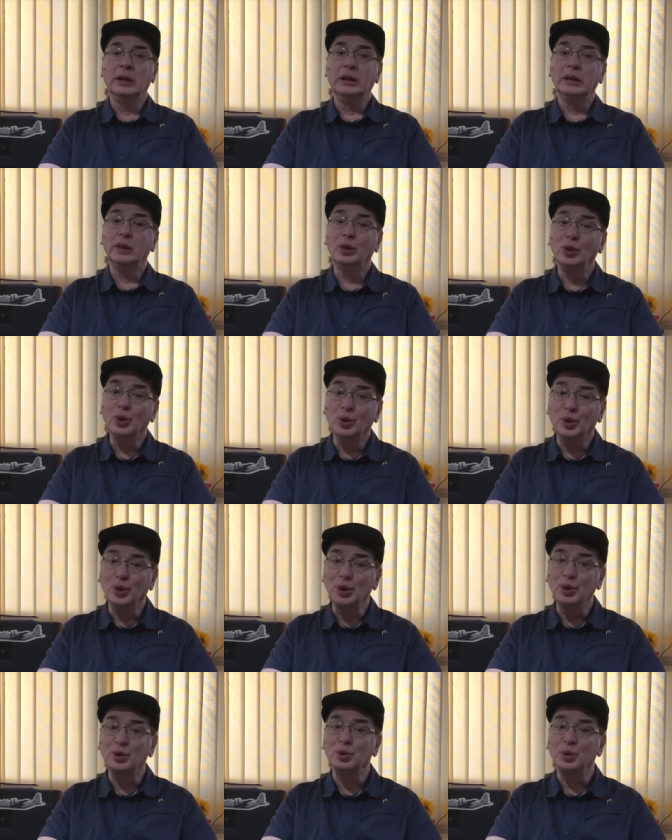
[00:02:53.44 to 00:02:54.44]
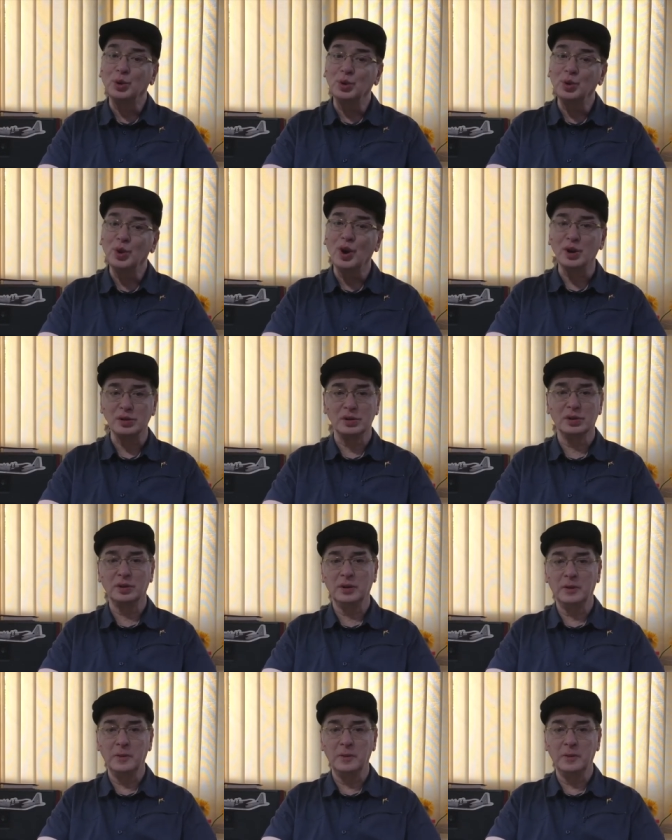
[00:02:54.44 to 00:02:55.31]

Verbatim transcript: No, you do not